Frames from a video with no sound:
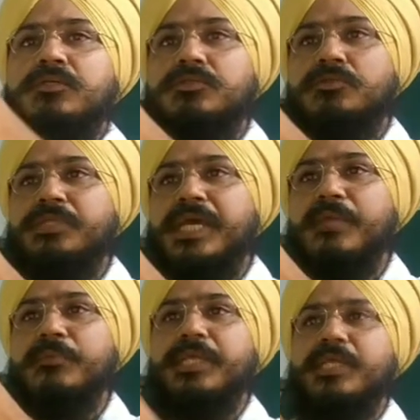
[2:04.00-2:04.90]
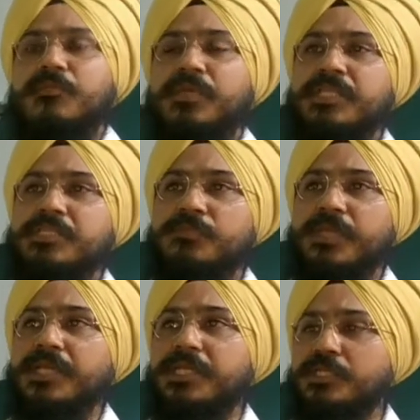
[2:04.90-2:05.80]
So time taken by this
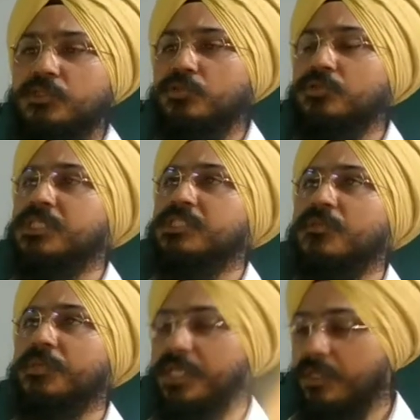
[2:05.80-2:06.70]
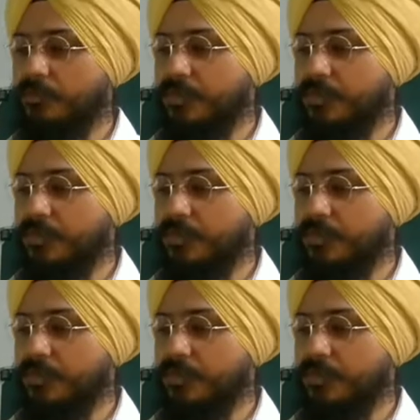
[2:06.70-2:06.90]
magnet through this aluminium